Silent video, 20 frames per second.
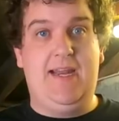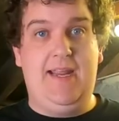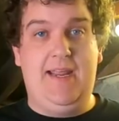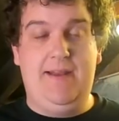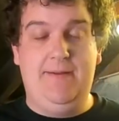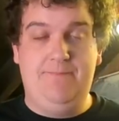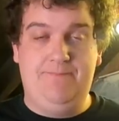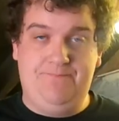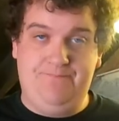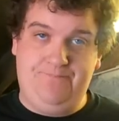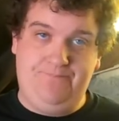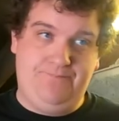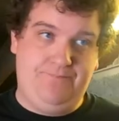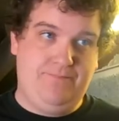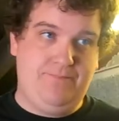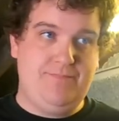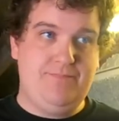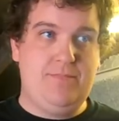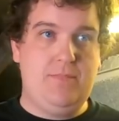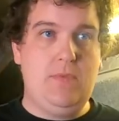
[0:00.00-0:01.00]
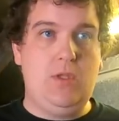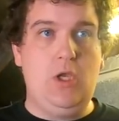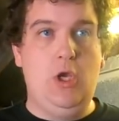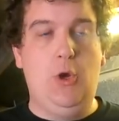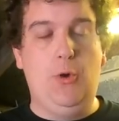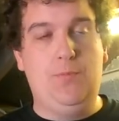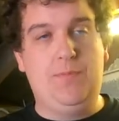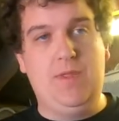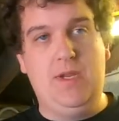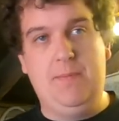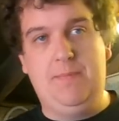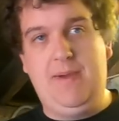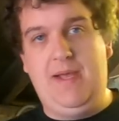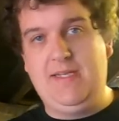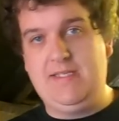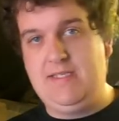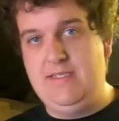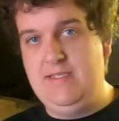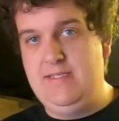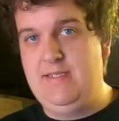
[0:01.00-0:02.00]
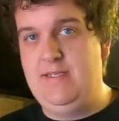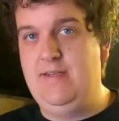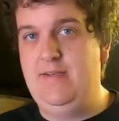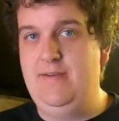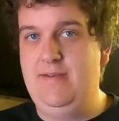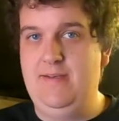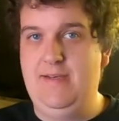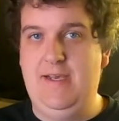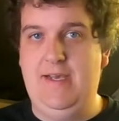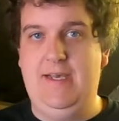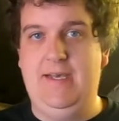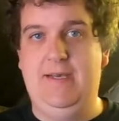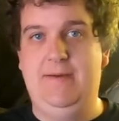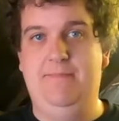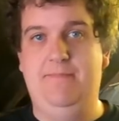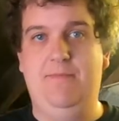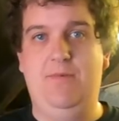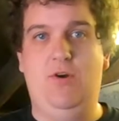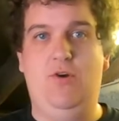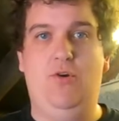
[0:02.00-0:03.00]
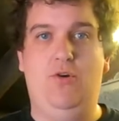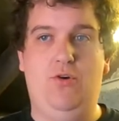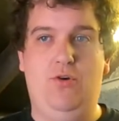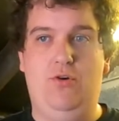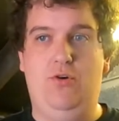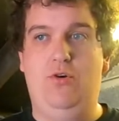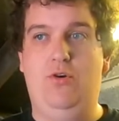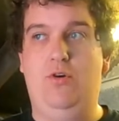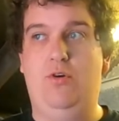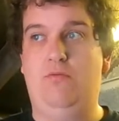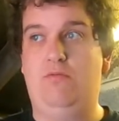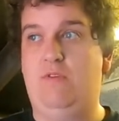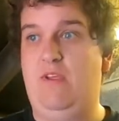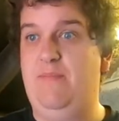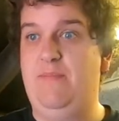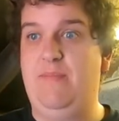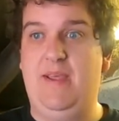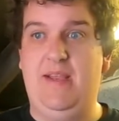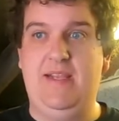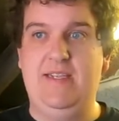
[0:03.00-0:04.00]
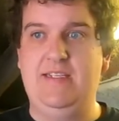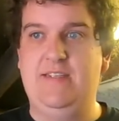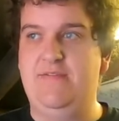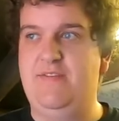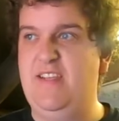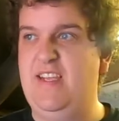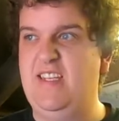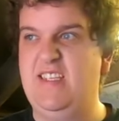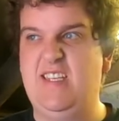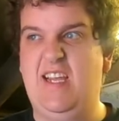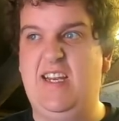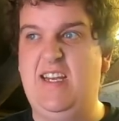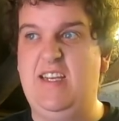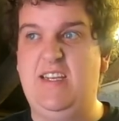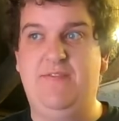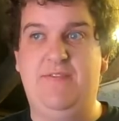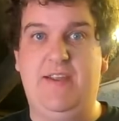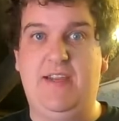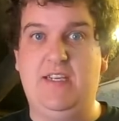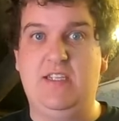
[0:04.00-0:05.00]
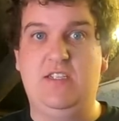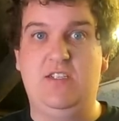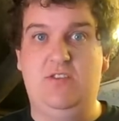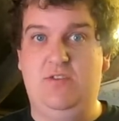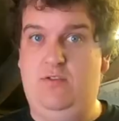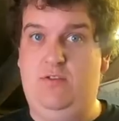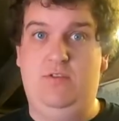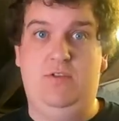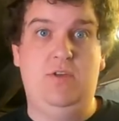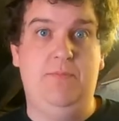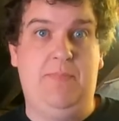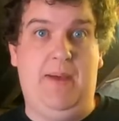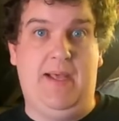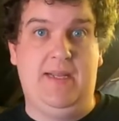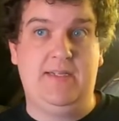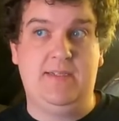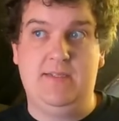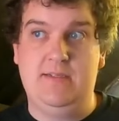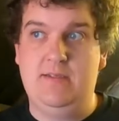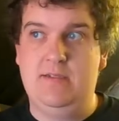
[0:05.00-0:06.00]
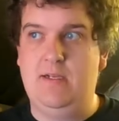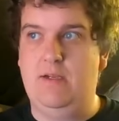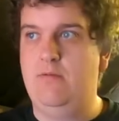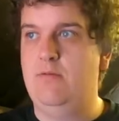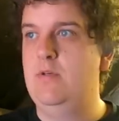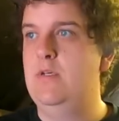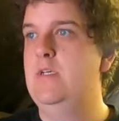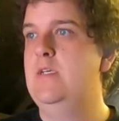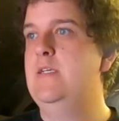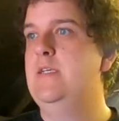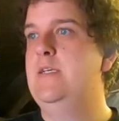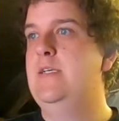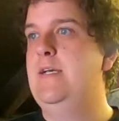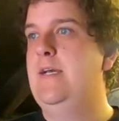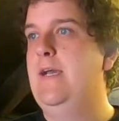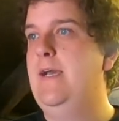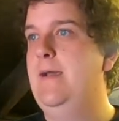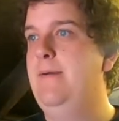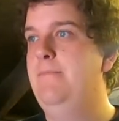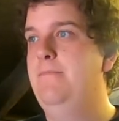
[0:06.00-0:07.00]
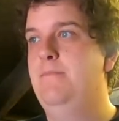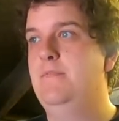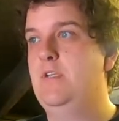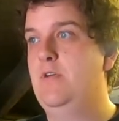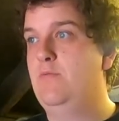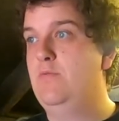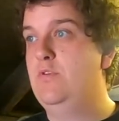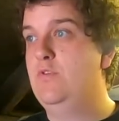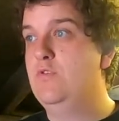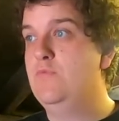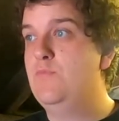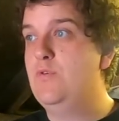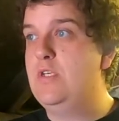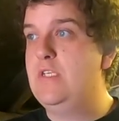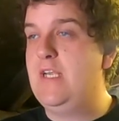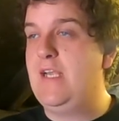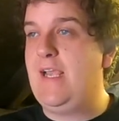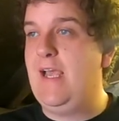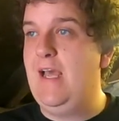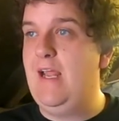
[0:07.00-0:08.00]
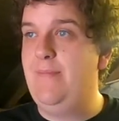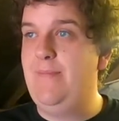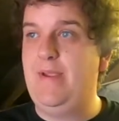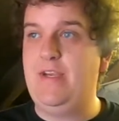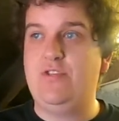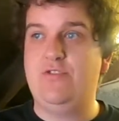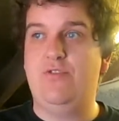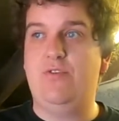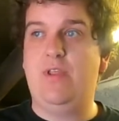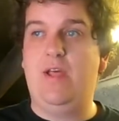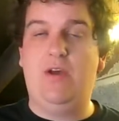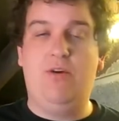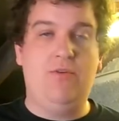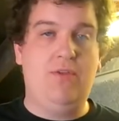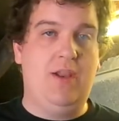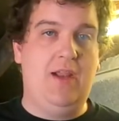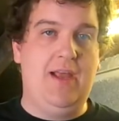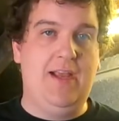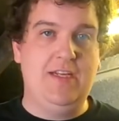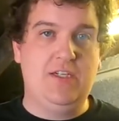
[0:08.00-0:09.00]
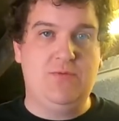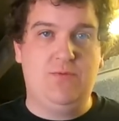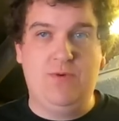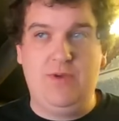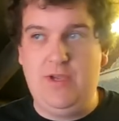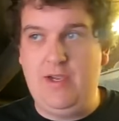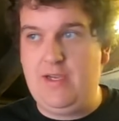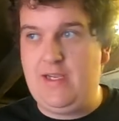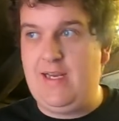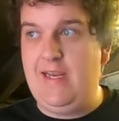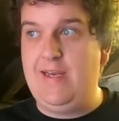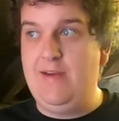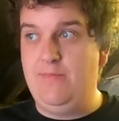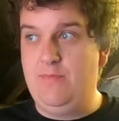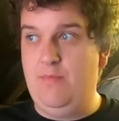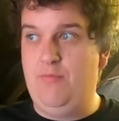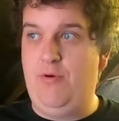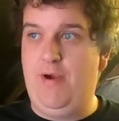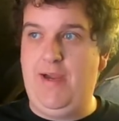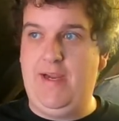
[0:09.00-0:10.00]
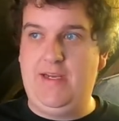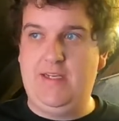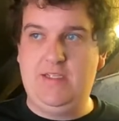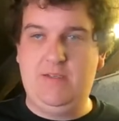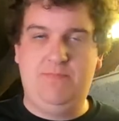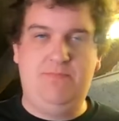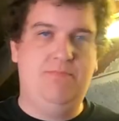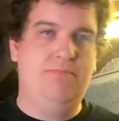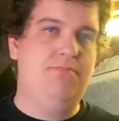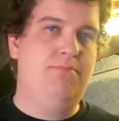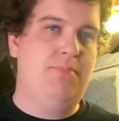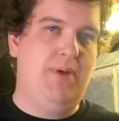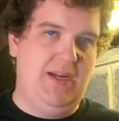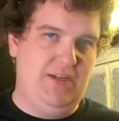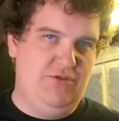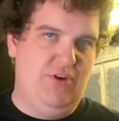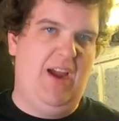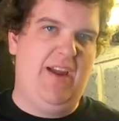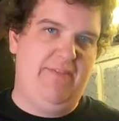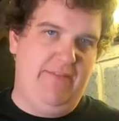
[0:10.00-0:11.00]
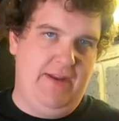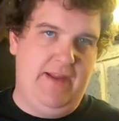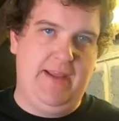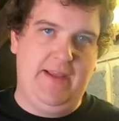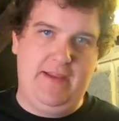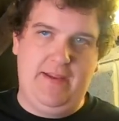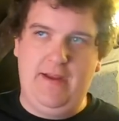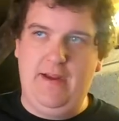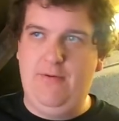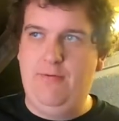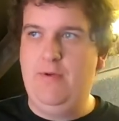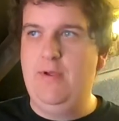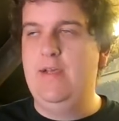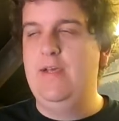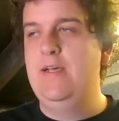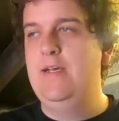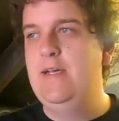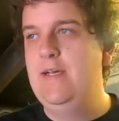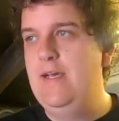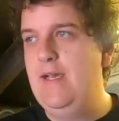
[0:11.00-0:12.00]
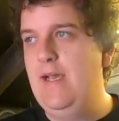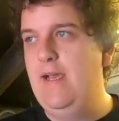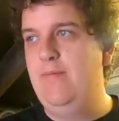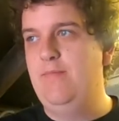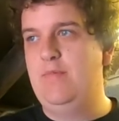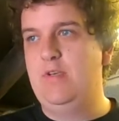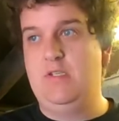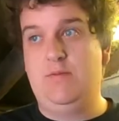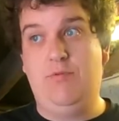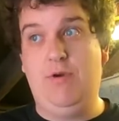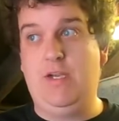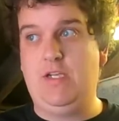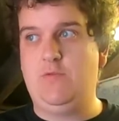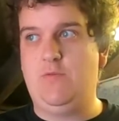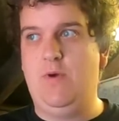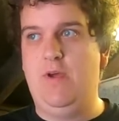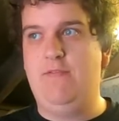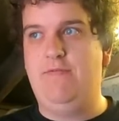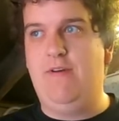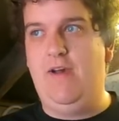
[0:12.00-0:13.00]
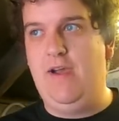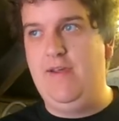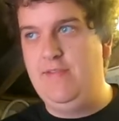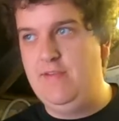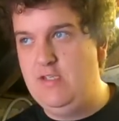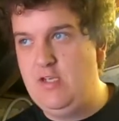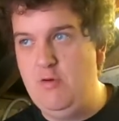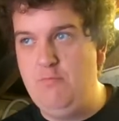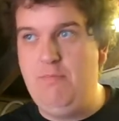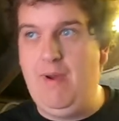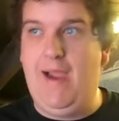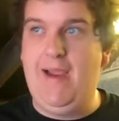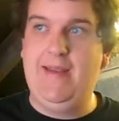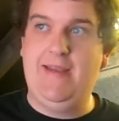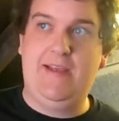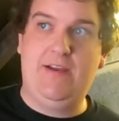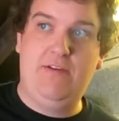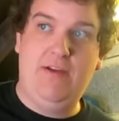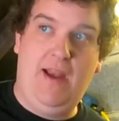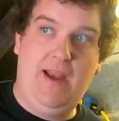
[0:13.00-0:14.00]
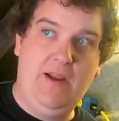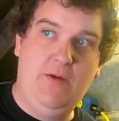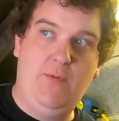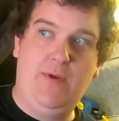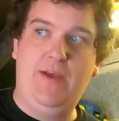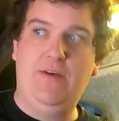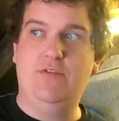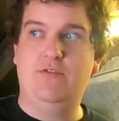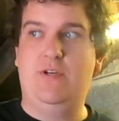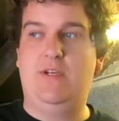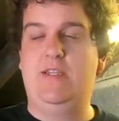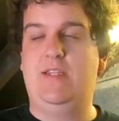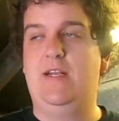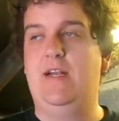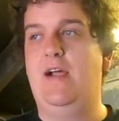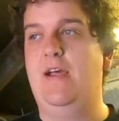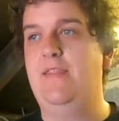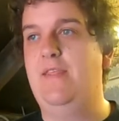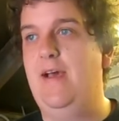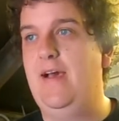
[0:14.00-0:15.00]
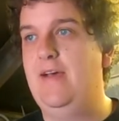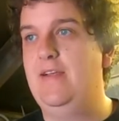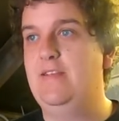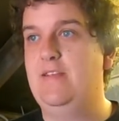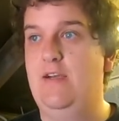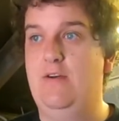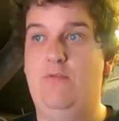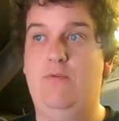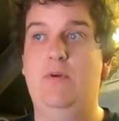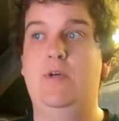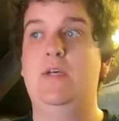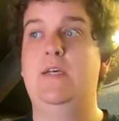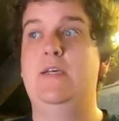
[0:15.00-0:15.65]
it in, hope that it passes, or give me a list of things that I need to fix to pass. So I'm going to do as much as I can, make sure that all the lights work, clean up the brakes by driving it, you know, because the brakes work fine, there's no binding on any wheels or anything like that, so